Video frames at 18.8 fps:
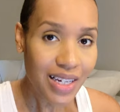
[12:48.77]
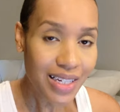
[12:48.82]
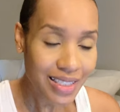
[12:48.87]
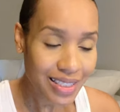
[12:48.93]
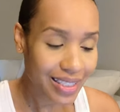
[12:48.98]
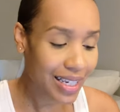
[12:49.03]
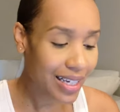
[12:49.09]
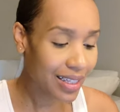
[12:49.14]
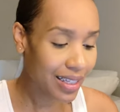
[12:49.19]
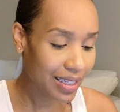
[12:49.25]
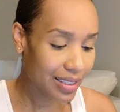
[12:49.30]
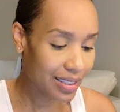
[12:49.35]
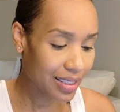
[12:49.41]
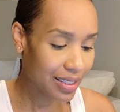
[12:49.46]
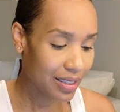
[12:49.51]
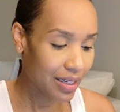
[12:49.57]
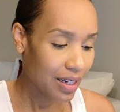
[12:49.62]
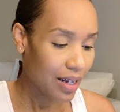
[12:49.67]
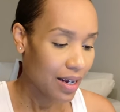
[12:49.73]

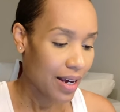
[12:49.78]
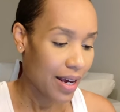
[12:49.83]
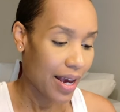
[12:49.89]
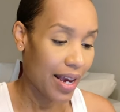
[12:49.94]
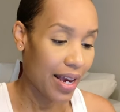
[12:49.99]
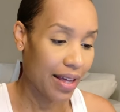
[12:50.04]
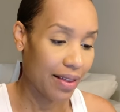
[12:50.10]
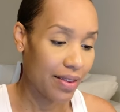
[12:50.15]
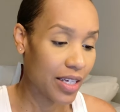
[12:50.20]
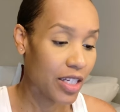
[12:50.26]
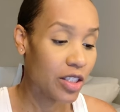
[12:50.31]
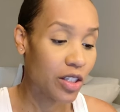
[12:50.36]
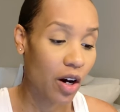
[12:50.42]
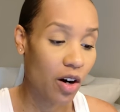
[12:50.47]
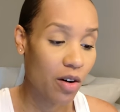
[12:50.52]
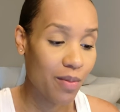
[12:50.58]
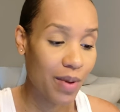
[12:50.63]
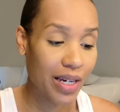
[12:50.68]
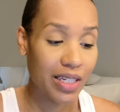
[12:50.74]
skillets. And these
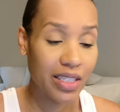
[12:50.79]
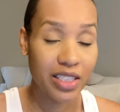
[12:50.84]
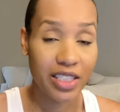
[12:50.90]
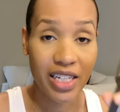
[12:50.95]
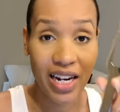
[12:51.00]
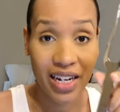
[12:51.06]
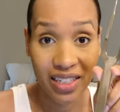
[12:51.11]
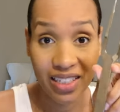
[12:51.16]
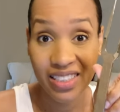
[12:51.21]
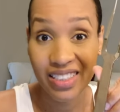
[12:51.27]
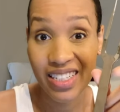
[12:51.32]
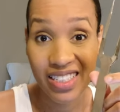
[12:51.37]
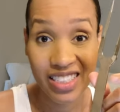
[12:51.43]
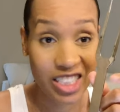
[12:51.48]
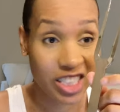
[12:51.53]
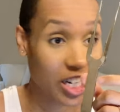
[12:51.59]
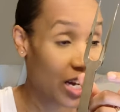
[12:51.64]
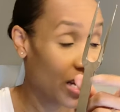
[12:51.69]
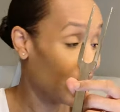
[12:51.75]
are made in China. It says
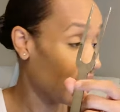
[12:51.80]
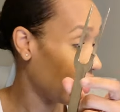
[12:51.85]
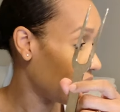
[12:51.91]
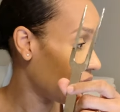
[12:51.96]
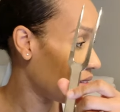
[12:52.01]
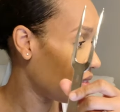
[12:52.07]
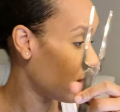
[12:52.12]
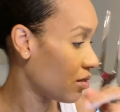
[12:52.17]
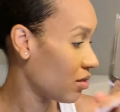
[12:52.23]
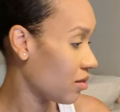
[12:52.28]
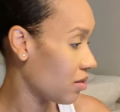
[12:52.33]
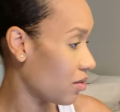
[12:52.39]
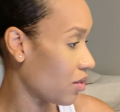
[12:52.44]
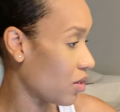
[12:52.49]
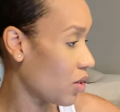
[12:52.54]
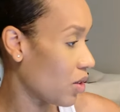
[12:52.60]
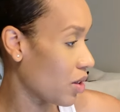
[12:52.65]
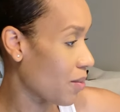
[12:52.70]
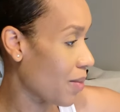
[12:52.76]
China
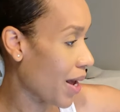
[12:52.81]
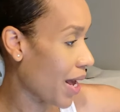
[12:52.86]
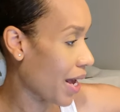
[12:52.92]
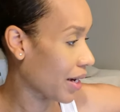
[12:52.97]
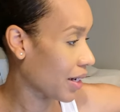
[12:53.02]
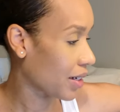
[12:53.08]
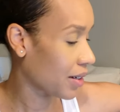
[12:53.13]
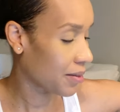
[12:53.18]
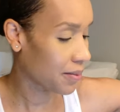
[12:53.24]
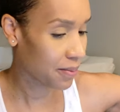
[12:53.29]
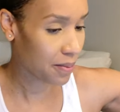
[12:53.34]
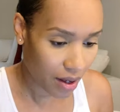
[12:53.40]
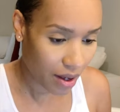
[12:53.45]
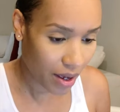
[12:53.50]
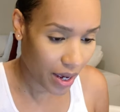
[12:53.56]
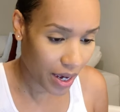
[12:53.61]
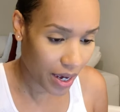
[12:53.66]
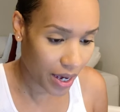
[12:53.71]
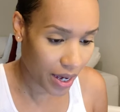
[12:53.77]
on the back.
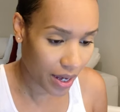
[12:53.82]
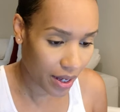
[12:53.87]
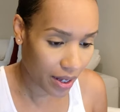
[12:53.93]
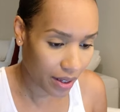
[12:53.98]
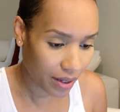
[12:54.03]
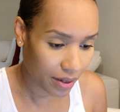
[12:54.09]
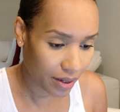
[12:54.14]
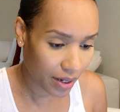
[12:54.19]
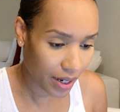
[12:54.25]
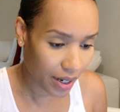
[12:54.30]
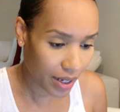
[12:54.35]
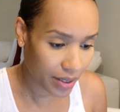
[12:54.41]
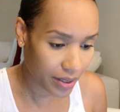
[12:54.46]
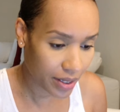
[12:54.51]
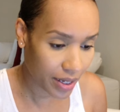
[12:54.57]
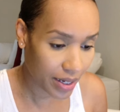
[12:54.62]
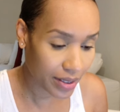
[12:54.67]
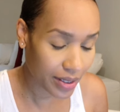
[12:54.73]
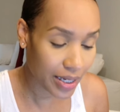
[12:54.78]
And it
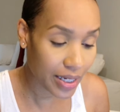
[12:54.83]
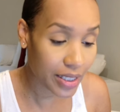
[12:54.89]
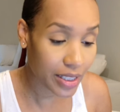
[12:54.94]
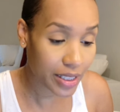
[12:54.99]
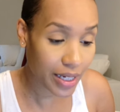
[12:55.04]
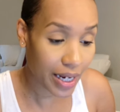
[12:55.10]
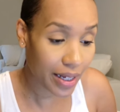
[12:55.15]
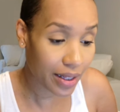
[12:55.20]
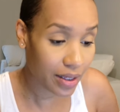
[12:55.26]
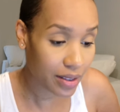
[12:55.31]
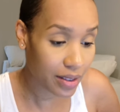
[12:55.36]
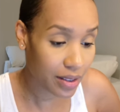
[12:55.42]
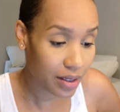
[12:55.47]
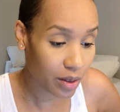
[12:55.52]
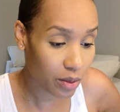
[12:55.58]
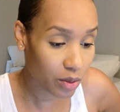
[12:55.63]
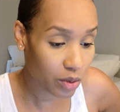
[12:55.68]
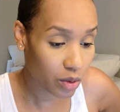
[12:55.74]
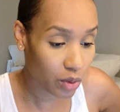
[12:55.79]
says each stainless
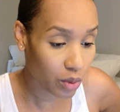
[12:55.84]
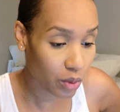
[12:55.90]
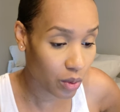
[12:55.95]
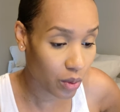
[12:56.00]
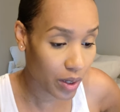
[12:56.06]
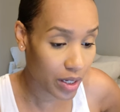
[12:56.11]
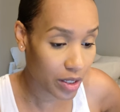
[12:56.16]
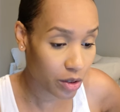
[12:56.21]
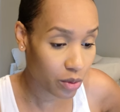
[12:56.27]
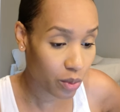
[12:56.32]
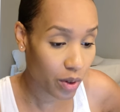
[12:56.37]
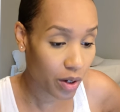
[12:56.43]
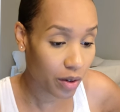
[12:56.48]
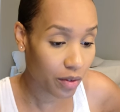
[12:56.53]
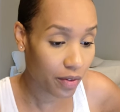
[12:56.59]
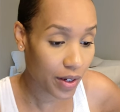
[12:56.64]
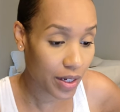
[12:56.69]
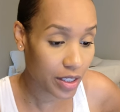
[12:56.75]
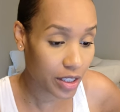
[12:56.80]
steel tool is
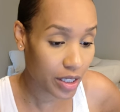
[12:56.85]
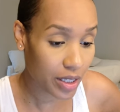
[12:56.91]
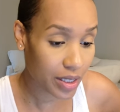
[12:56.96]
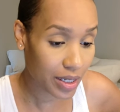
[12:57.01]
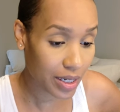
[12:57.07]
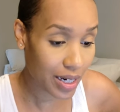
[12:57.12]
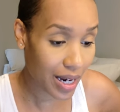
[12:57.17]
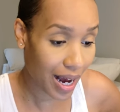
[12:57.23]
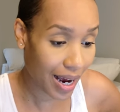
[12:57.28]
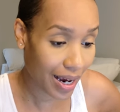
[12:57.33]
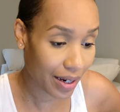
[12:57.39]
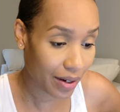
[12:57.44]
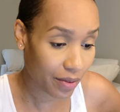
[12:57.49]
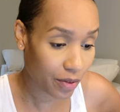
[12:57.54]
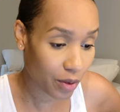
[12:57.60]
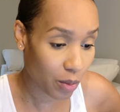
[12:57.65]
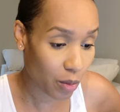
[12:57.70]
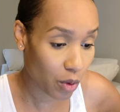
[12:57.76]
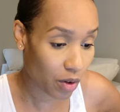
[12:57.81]
12 inches in height
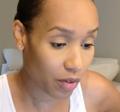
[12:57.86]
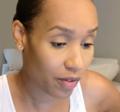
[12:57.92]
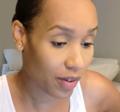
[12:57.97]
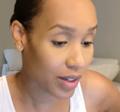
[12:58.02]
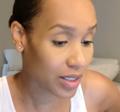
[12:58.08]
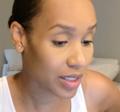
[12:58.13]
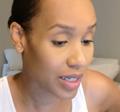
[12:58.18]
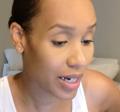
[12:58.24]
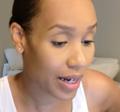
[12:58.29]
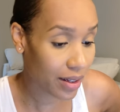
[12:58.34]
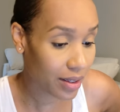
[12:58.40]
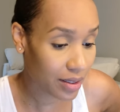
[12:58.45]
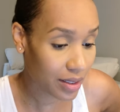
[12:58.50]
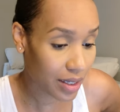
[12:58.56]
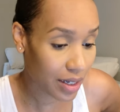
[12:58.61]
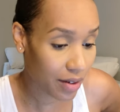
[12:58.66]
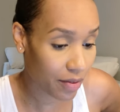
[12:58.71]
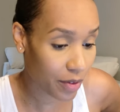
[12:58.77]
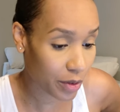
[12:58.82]
for more
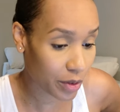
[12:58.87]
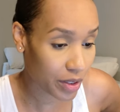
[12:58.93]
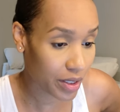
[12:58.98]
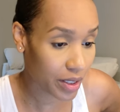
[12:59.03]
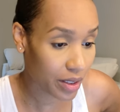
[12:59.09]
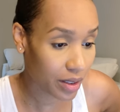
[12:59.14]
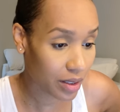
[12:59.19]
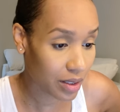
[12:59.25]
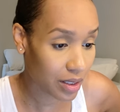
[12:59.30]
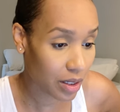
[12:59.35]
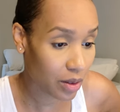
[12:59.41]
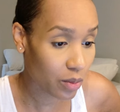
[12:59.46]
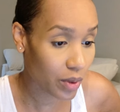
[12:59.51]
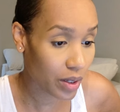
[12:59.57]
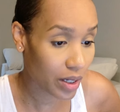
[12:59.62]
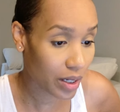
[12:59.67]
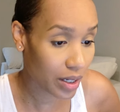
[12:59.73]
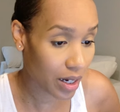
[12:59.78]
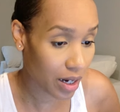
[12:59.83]
functionality and versatility
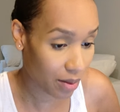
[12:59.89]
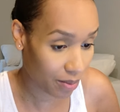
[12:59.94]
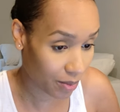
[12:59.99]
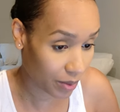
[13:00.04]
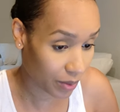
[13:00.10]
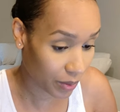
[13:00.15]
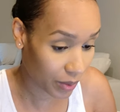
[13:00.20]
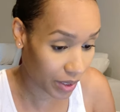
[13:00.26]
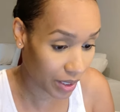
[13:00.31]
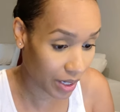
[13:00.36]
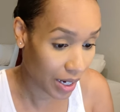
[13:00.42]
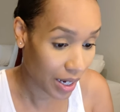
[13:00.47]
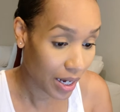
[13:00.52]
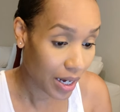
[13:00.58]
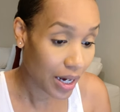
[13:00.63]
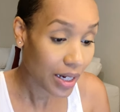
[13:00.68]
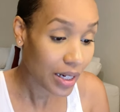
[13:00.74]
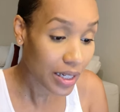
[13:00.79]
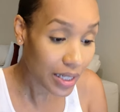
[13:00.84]
when, cup, when
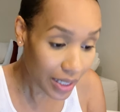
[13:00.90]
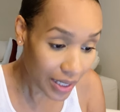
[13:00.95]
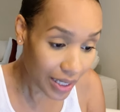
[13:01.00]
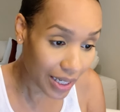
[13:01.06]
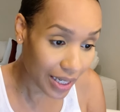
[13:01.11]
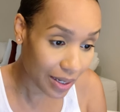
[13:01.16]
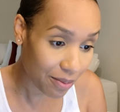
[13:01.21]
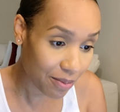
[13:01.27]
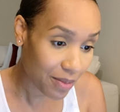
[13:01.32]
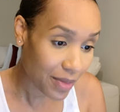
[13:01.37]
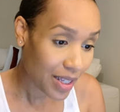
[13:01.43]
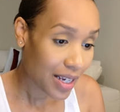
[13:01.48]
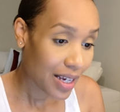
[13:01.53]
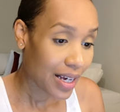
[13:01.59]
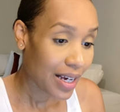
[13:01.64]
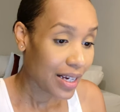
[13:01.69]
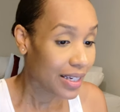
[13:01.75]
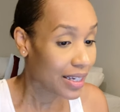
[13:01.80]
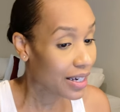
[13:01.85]
cooking.
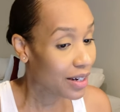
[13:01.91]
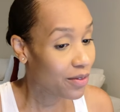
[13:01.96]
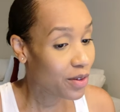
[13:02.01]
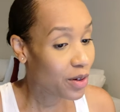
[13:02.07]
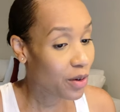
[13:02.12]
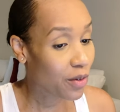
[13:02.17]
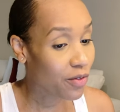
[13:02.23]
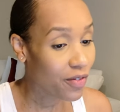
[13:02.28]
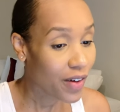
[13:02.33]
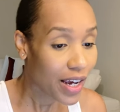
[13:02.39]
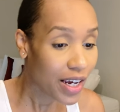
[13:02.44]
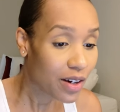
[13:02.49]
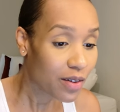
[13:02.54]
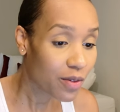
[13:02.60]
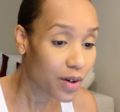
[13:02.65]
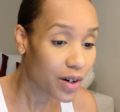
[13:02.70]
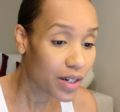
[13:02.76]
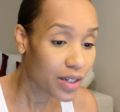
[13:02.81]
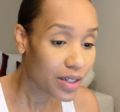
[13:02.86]
Give your
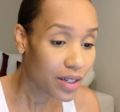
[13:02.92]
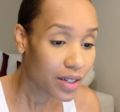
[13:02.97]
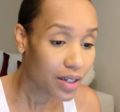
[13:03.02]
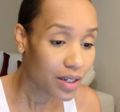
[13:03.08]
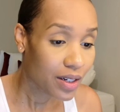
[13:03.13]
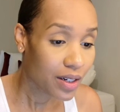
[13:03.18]
favorite